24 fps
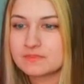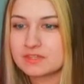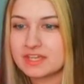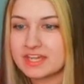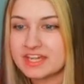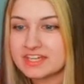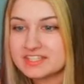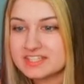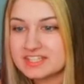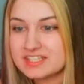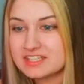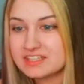
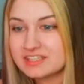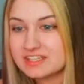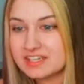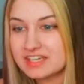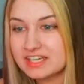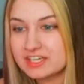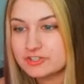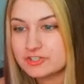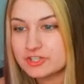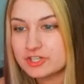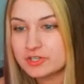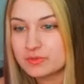AC in the
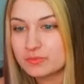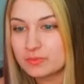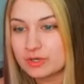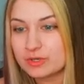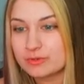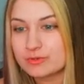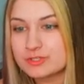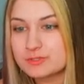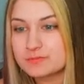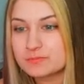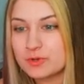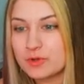kitchen at work
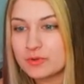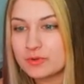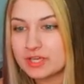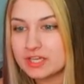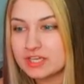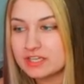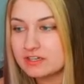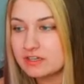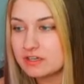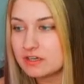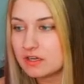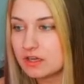was
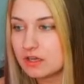broken?